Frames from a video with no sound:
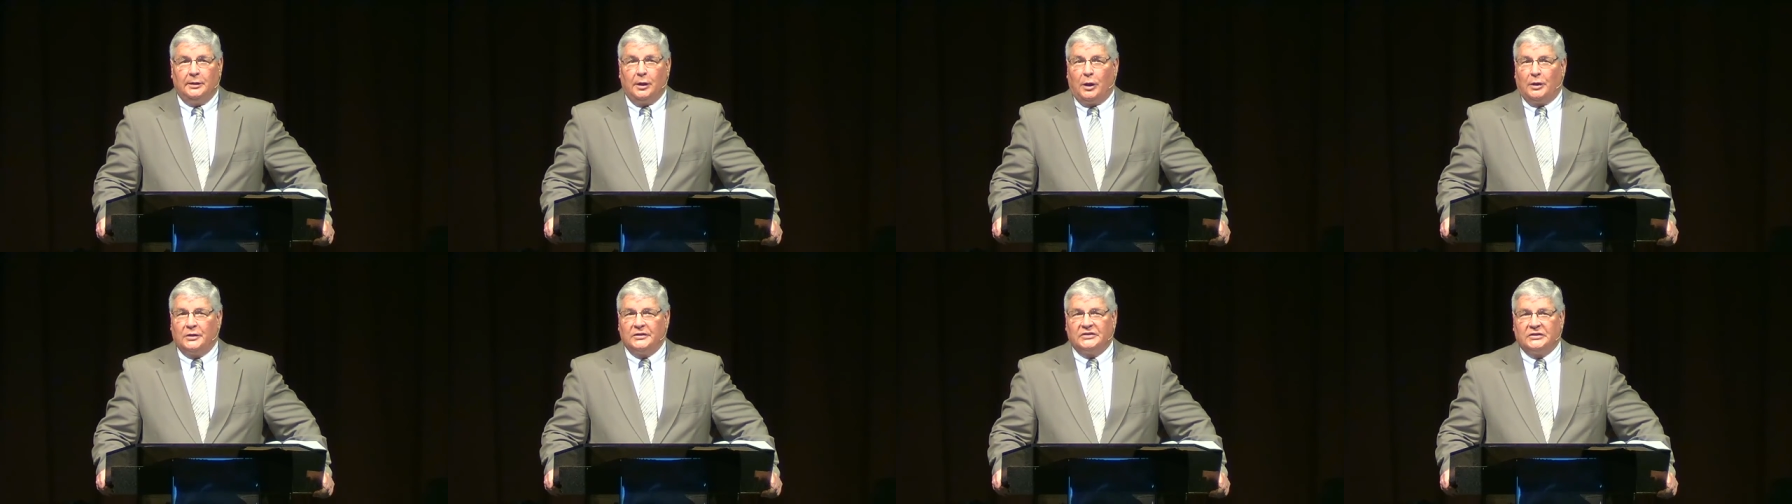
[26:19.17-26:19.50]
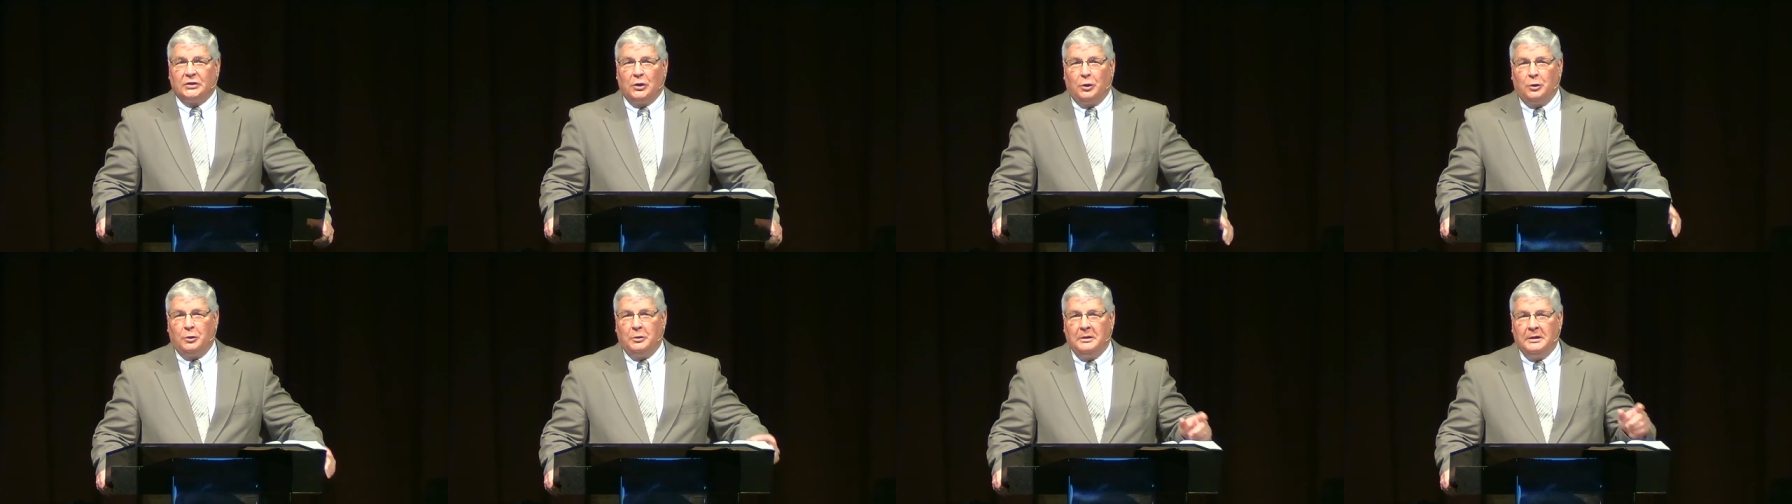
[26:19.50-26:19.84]

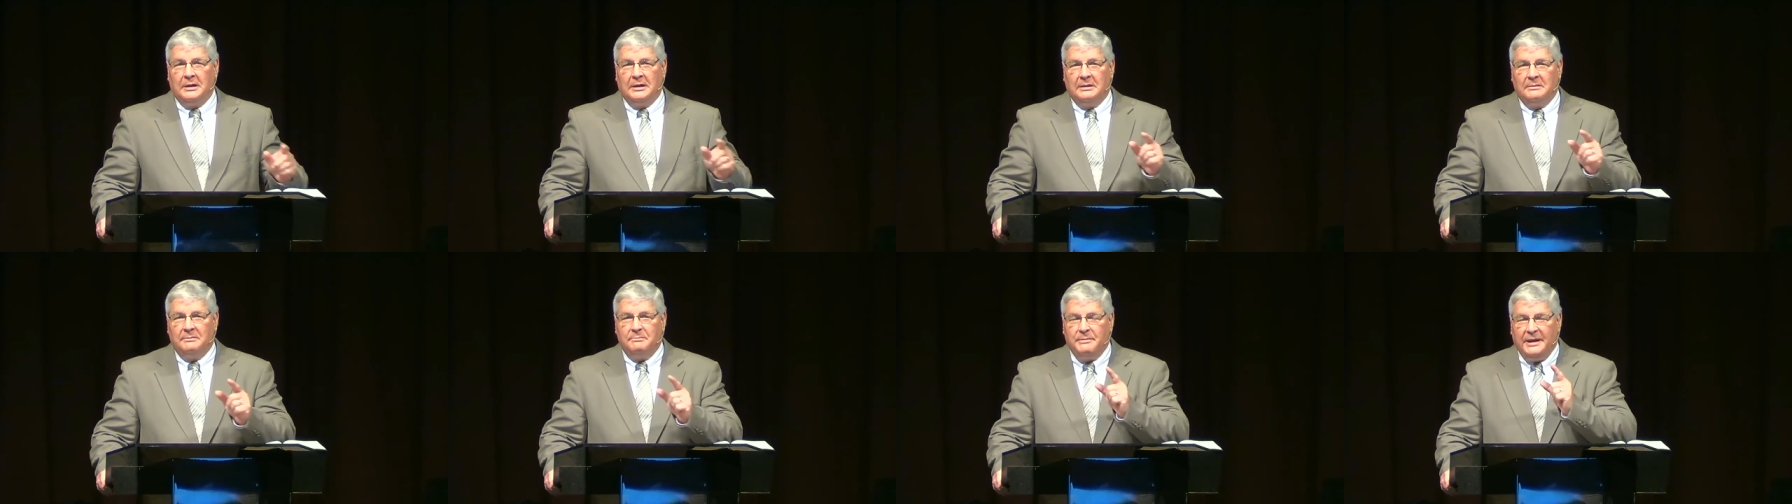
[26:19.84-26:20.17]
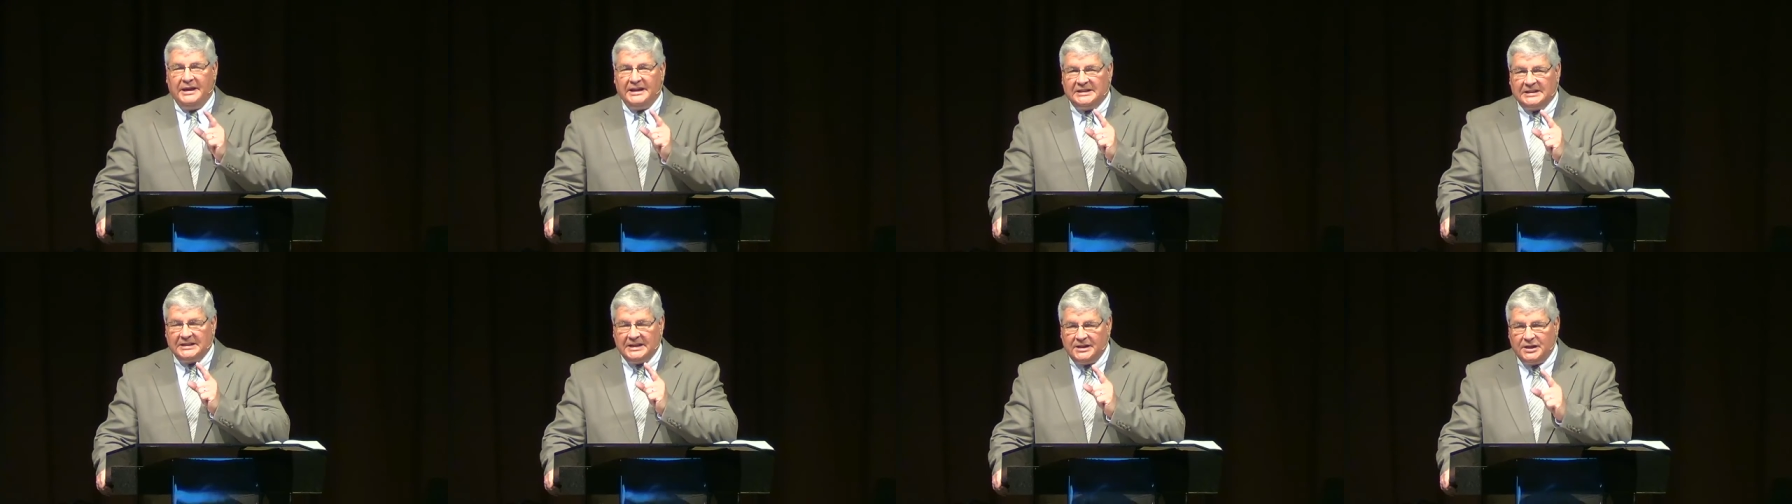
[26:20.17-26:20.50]
also
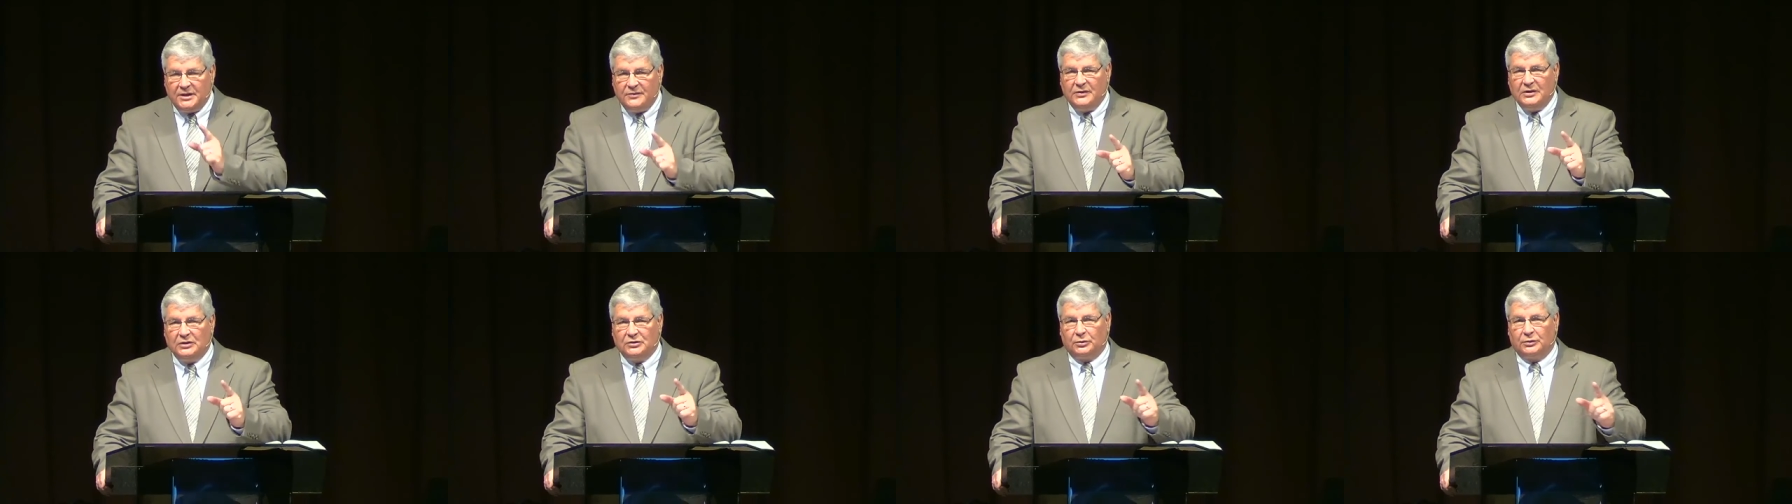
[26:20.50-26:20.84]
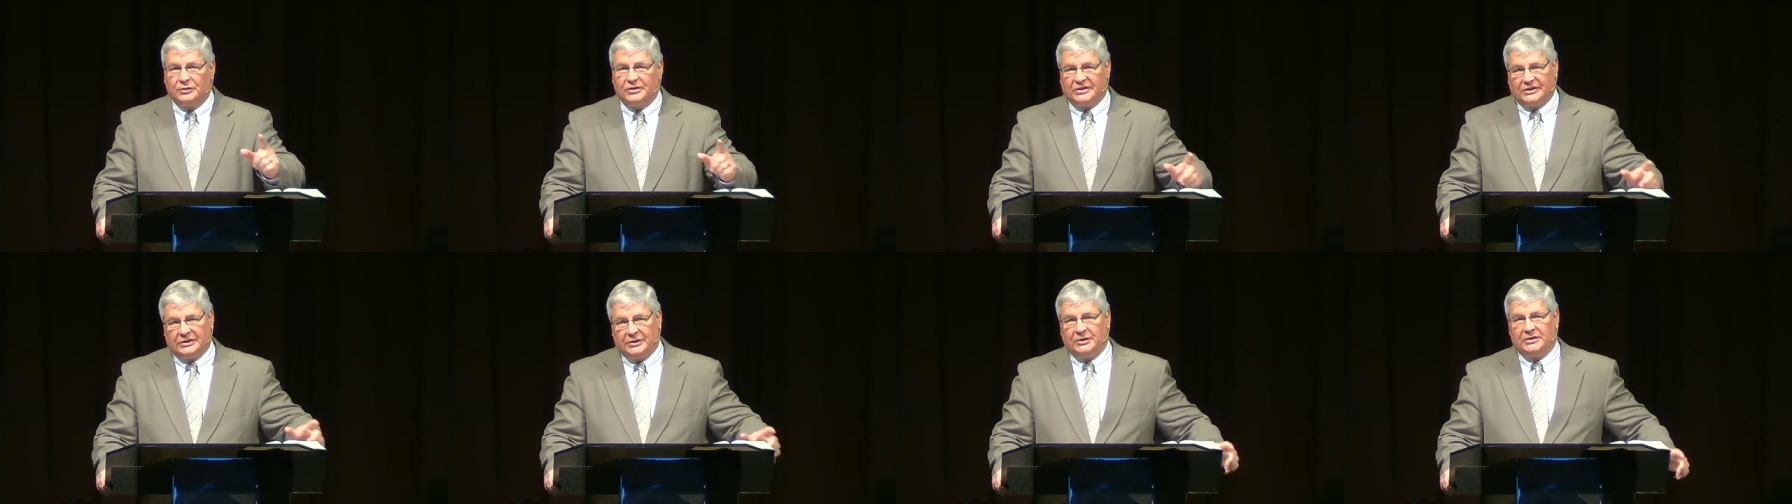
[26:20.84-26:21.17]
makes
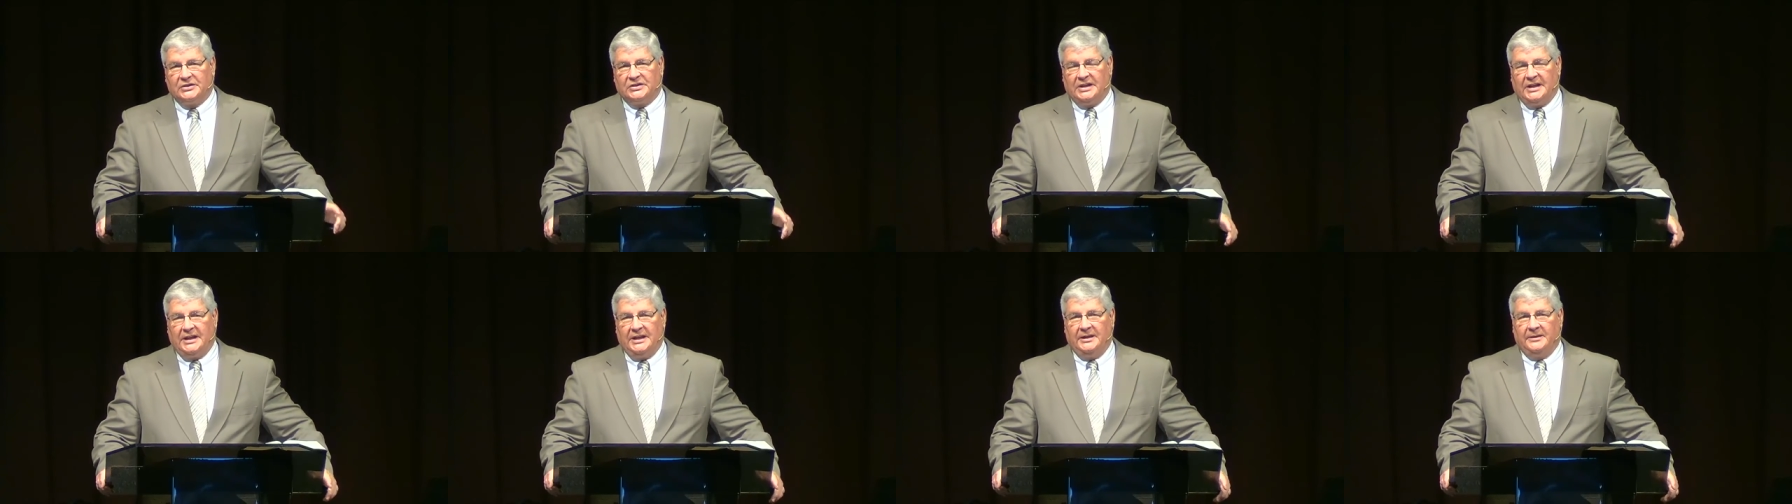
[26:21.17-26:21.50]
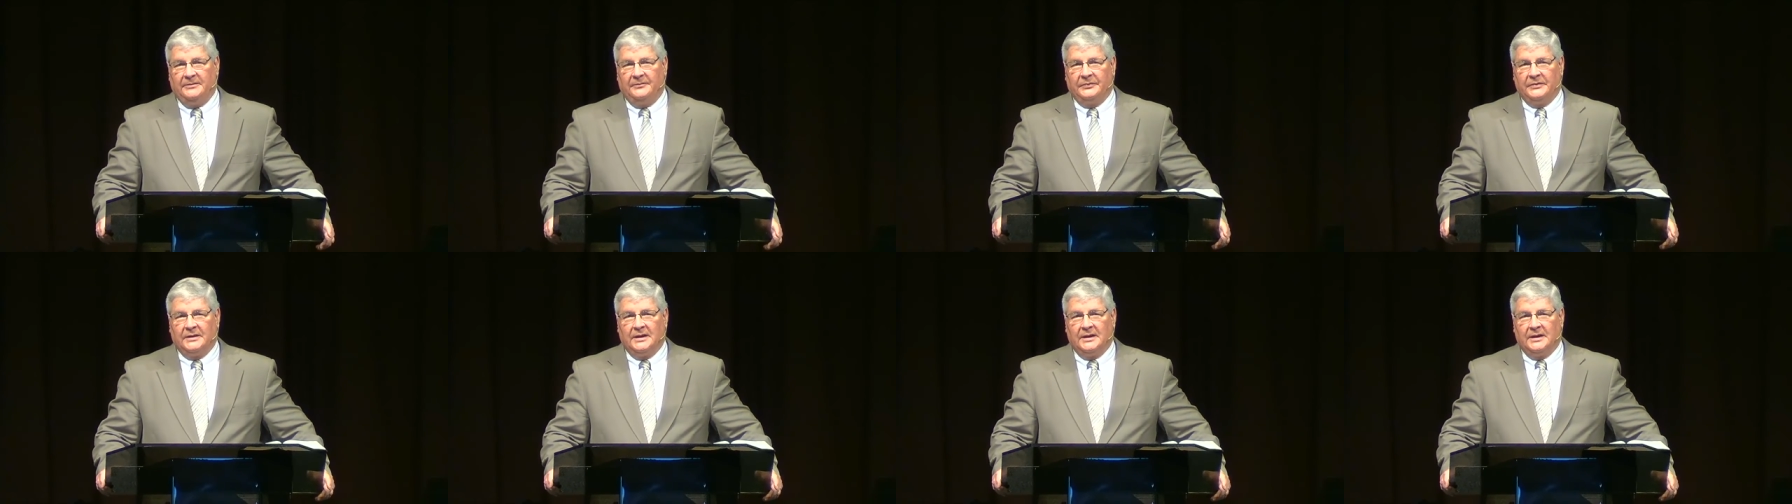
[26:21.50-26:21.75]
individuals thirsty.